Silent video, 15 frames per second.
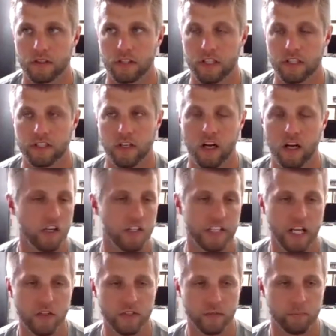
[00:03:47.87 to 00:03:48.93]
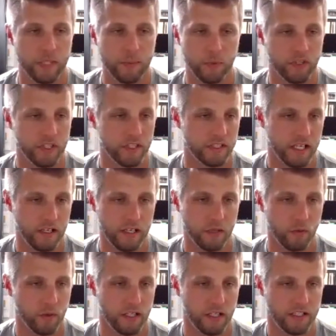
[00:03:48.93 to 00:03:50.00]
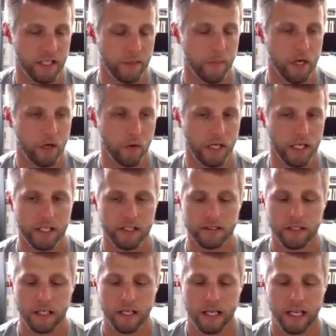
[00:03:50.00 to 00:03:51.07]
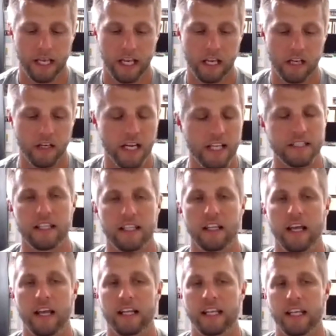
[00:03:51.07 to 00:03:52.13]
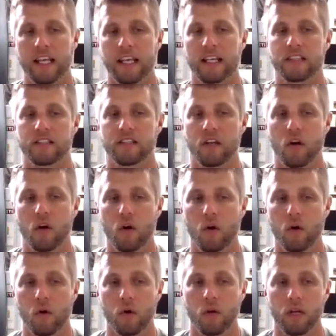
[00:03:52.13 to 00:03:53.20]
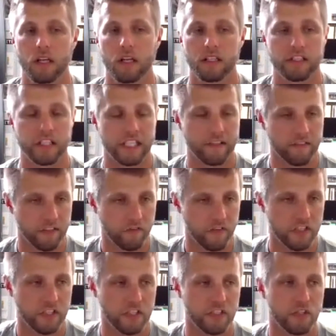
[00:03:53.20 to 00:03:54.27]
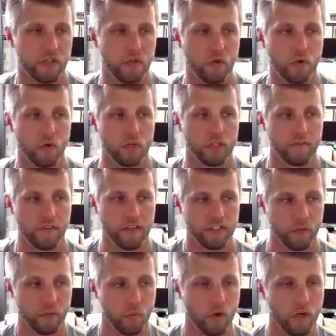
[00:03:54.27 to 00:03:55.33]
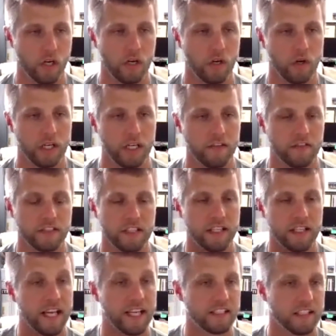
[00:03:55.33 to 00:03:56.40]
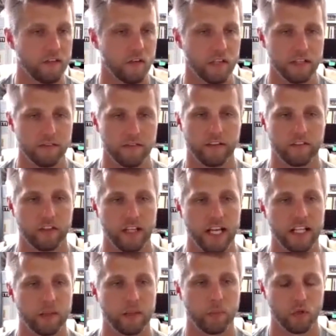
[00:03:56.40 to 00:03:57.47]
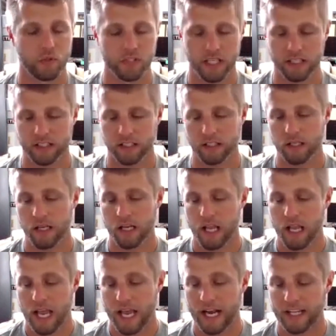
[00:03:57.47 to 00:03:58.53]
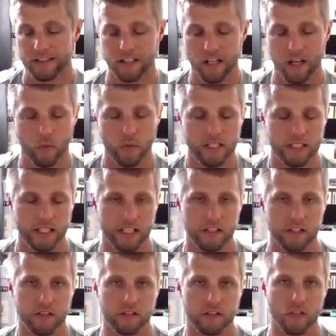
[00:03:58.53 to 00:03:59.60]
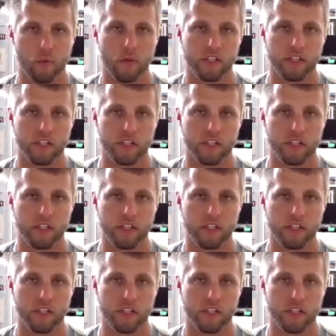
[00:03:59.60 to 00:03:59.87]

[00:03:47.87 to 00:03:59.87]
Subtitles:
there's 100,000 people in this area within a 10-mile radius. And you're not seeing a lot of kids go to even Division II or Division I, or even to the next level, even after that in the pro sector. And I just thought we just had so